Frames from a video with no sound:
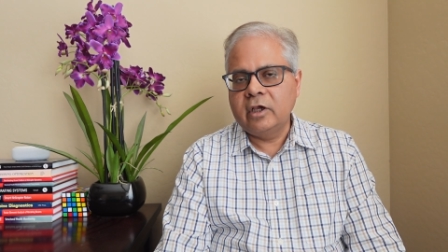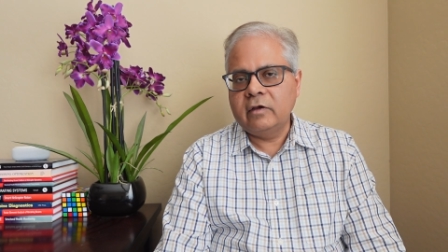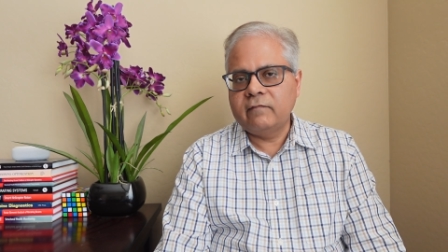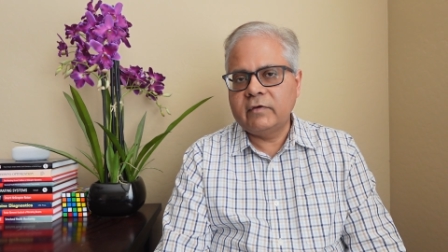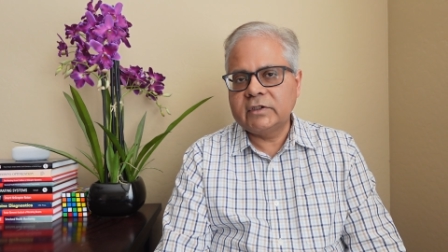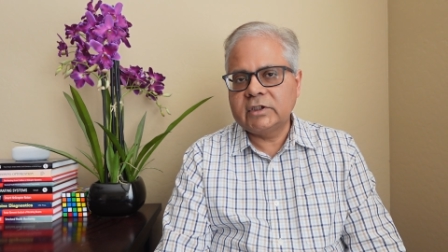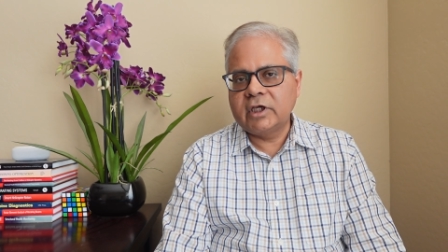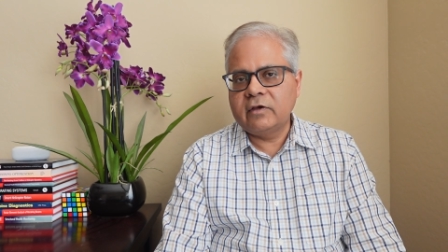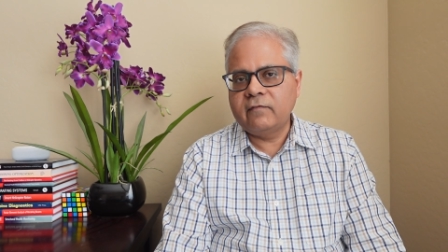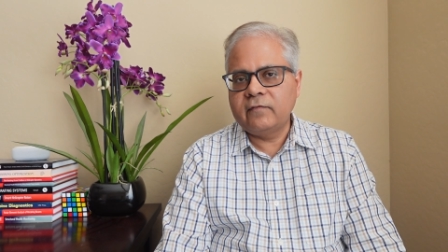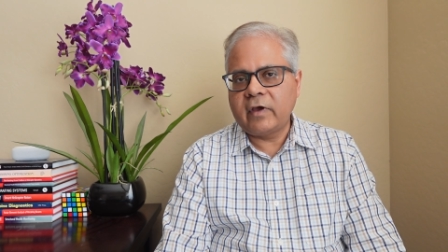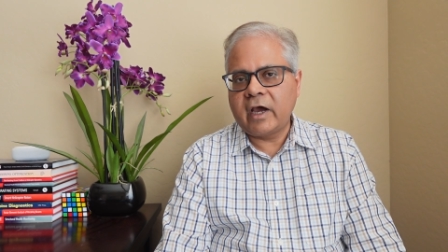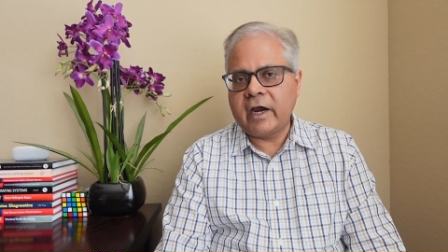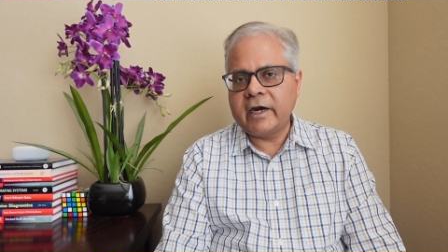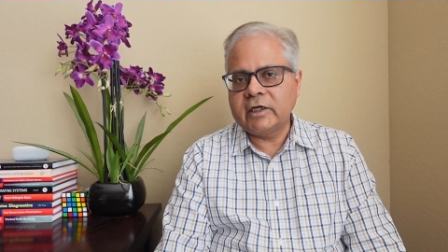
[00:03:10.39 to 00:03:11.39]
which give
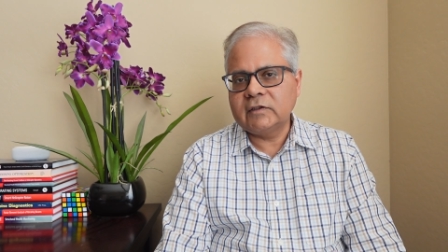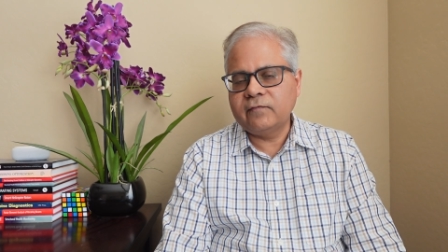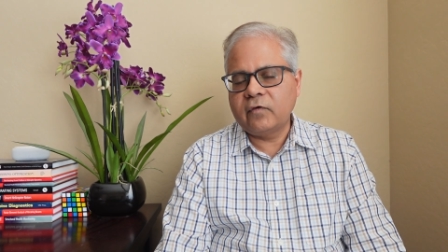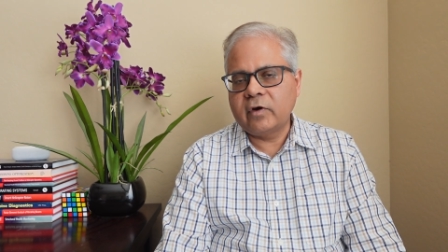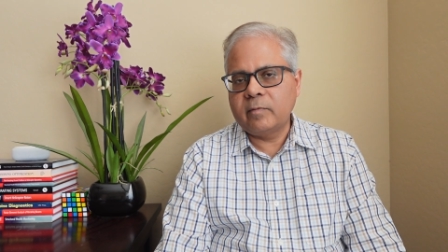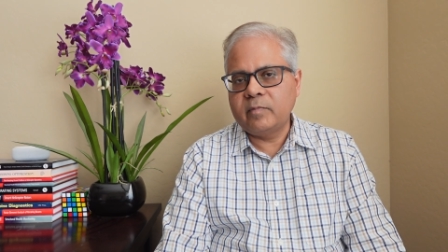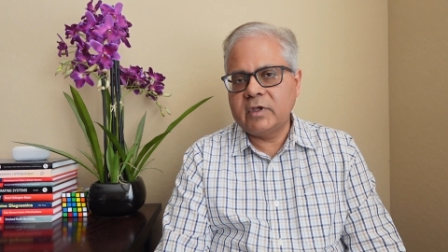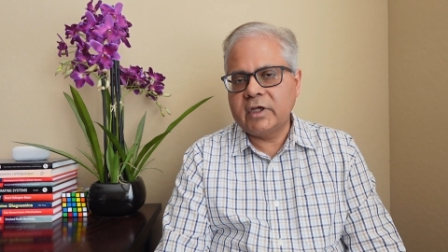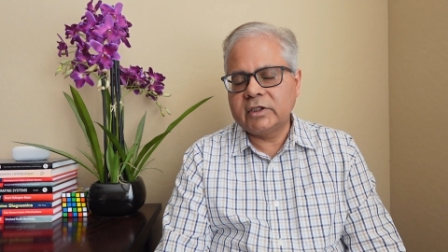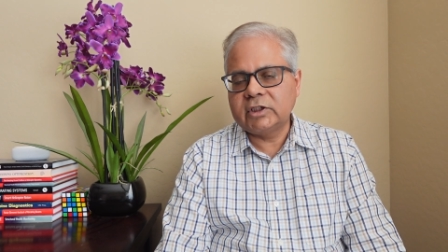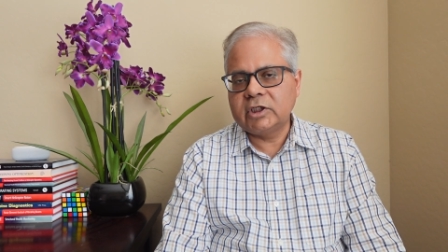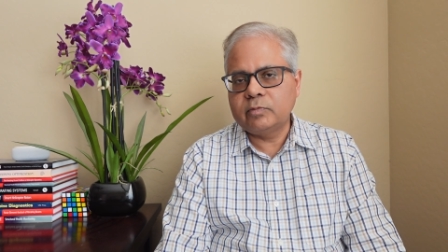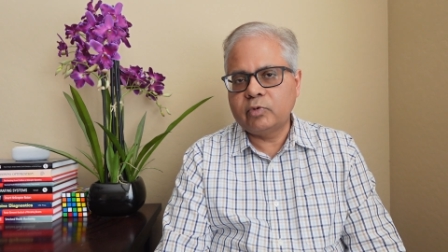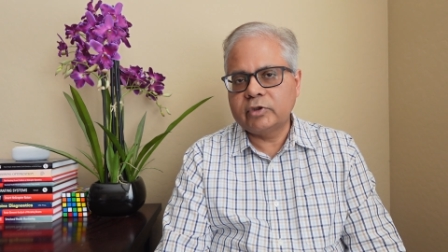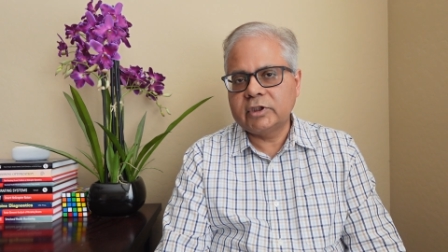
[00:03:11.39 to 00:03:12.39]
ads for
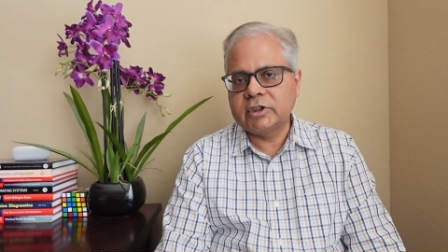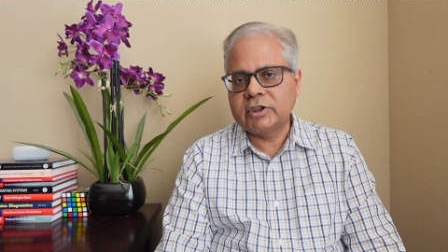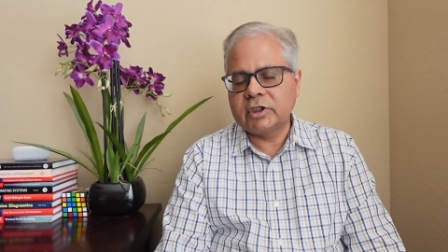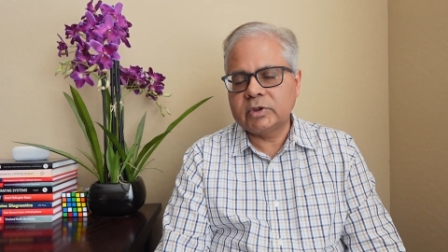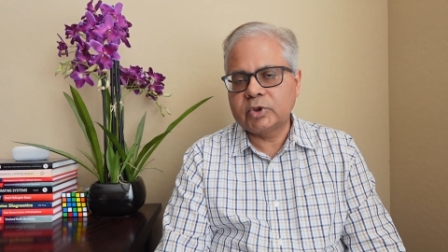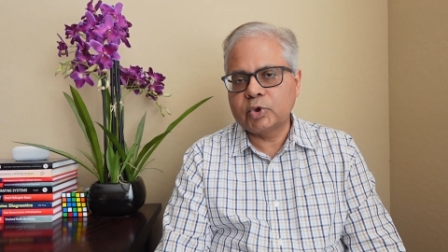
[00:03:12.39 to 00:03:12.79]
PhD positions.